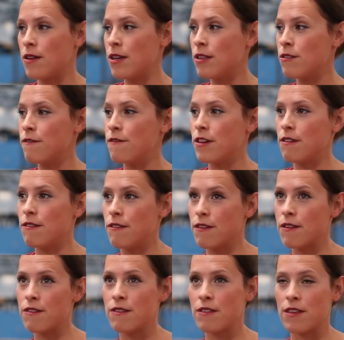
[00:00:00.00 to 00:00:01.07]

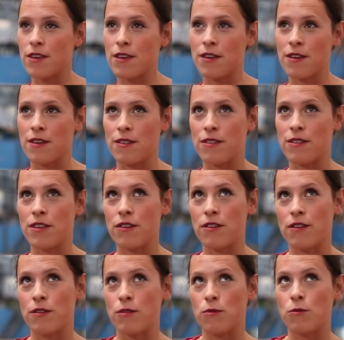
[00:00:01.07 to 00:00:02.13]
innovating,
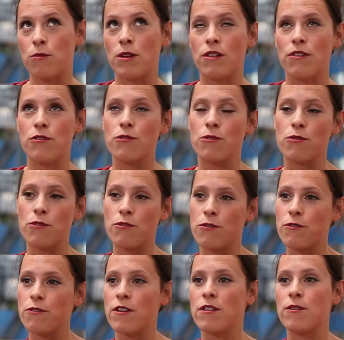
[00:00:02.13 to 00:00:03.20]
they really saw
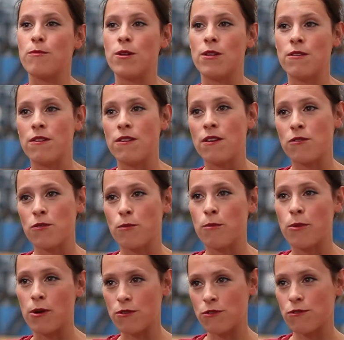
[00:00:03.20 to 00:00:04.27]
sustainability as a
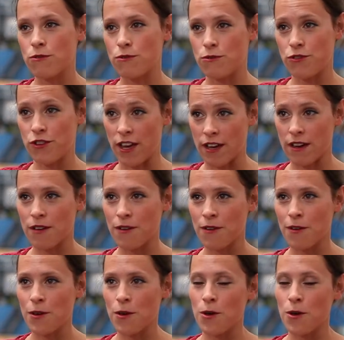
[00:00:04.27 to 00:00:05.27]
box to check,